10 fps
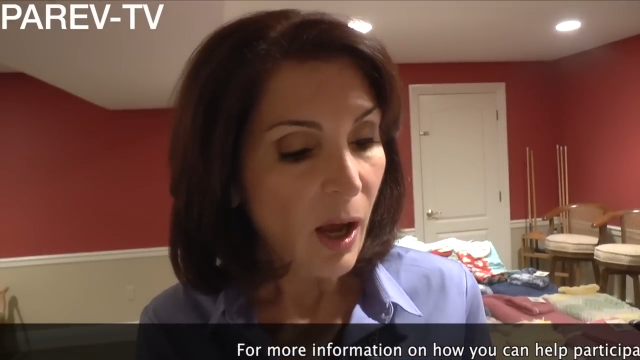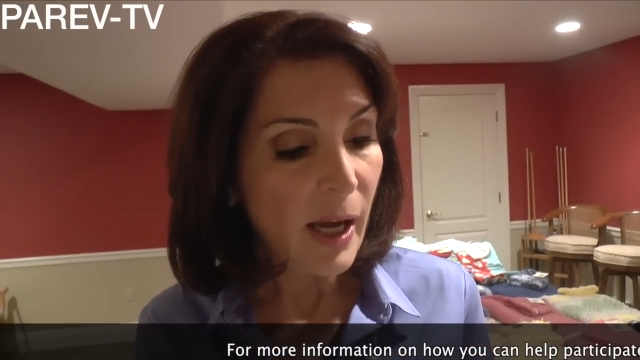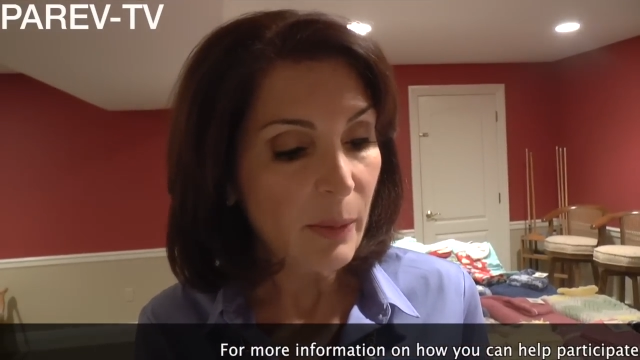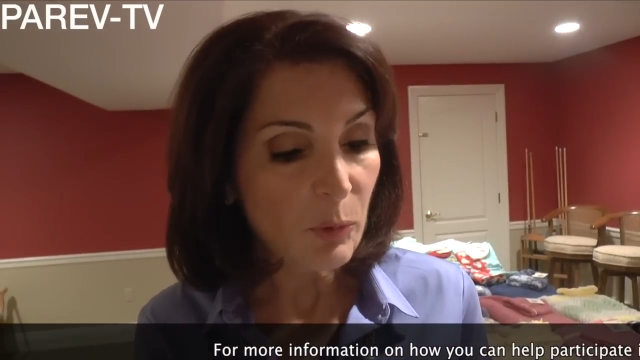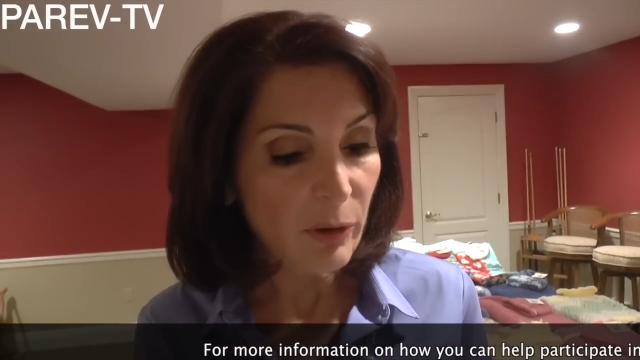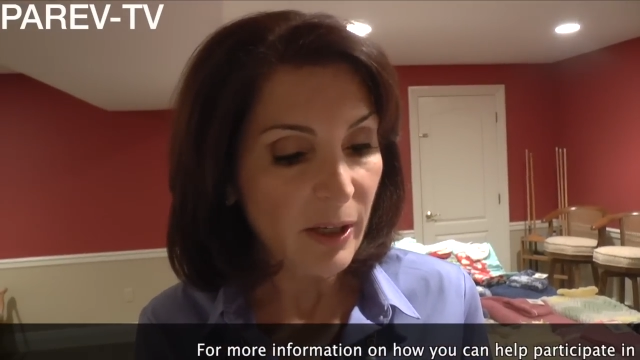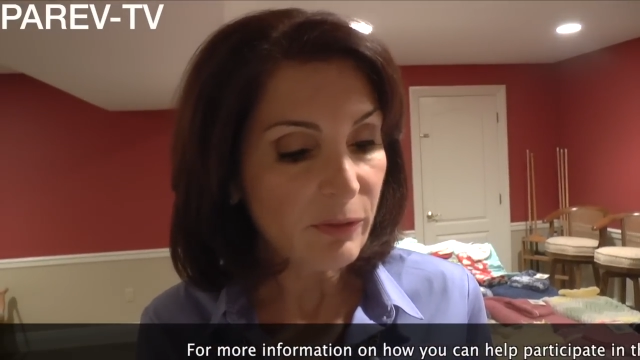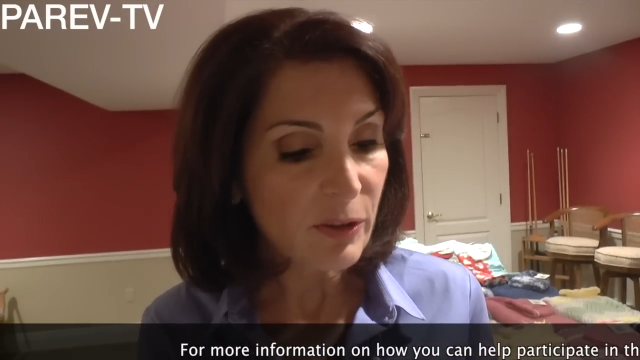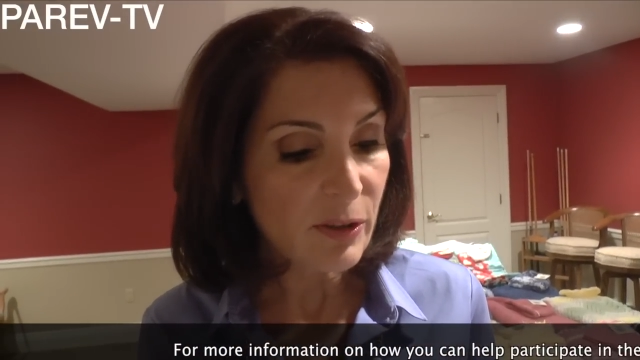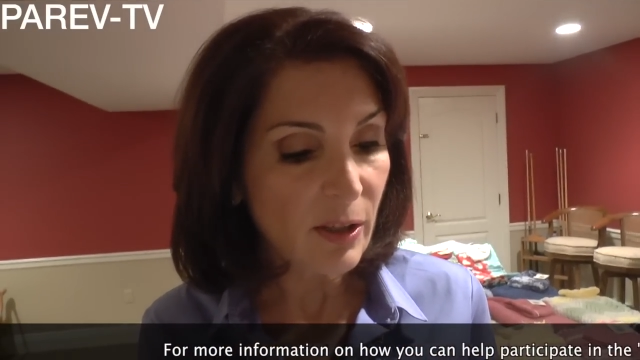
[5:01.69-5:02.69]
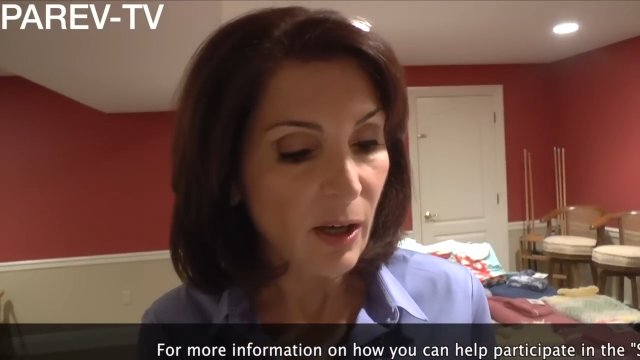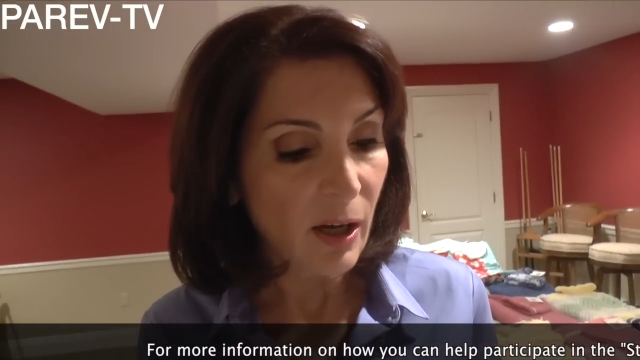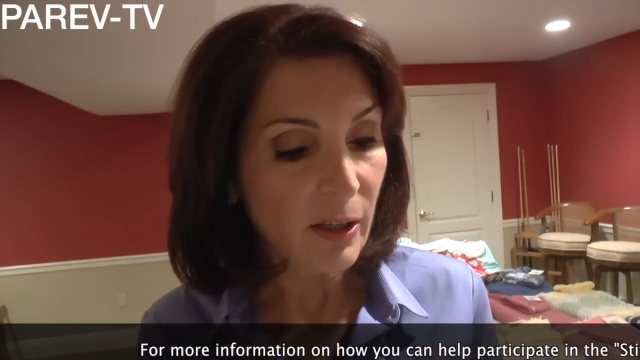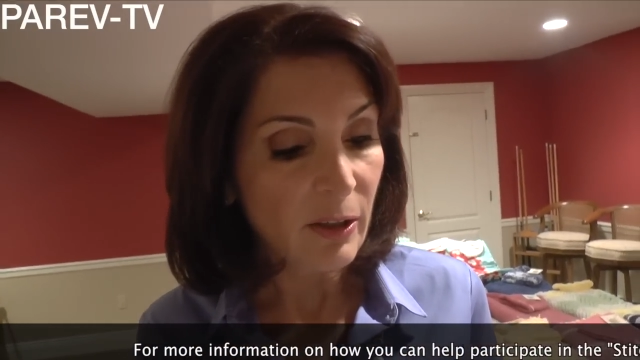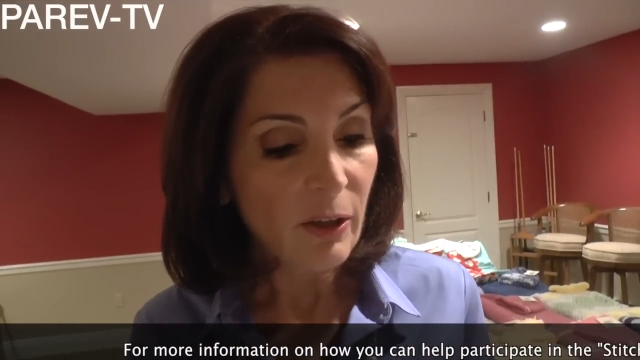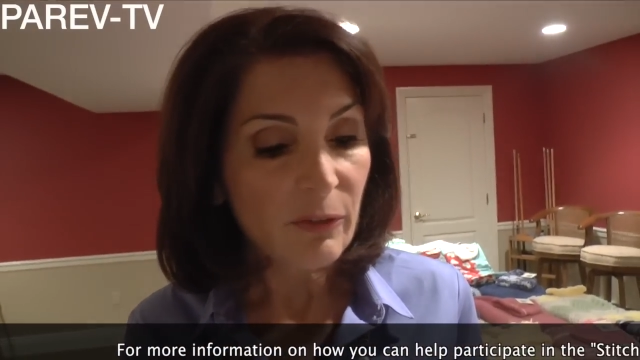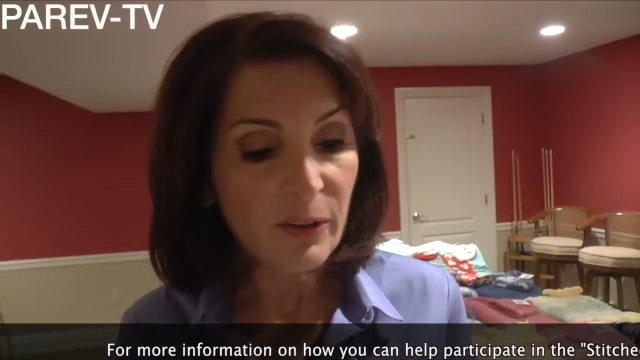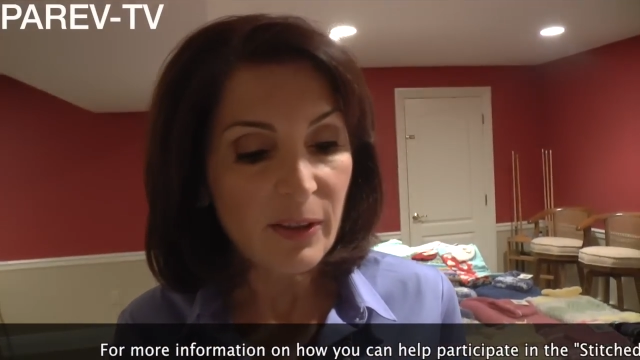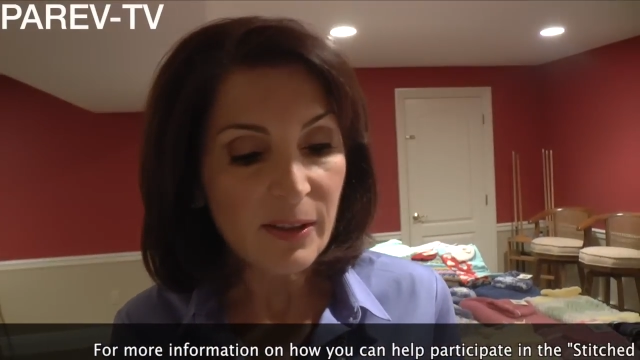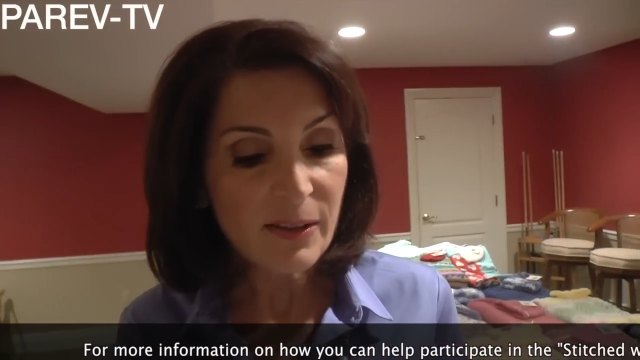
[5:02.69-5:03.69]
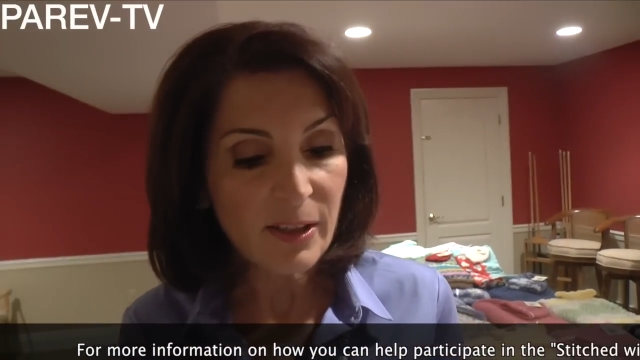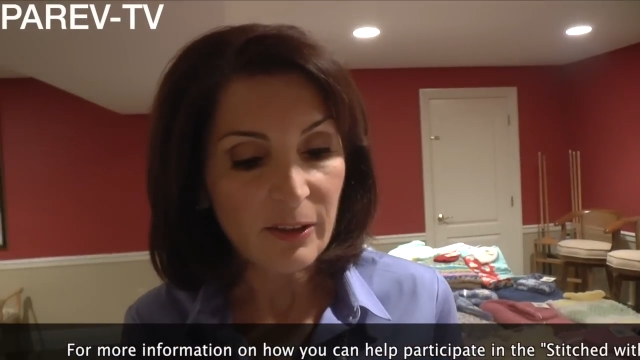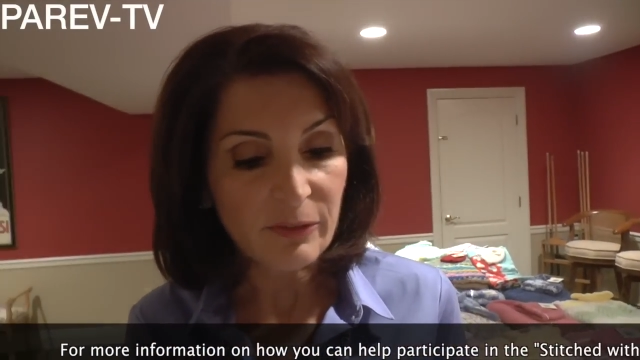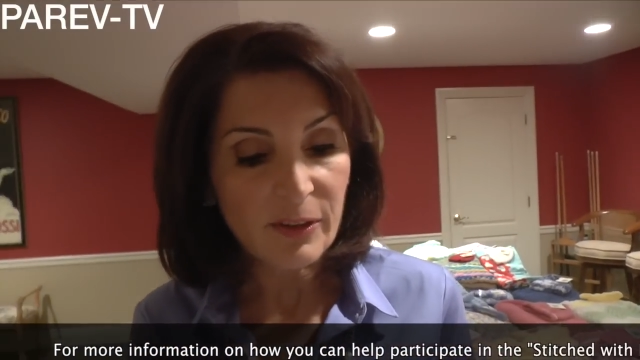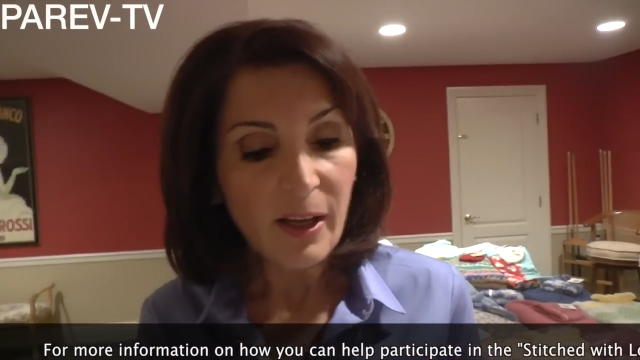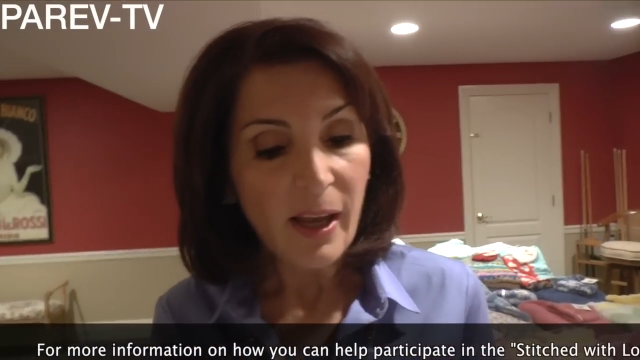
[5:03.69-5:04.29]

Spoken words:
I am grateful to God for this gift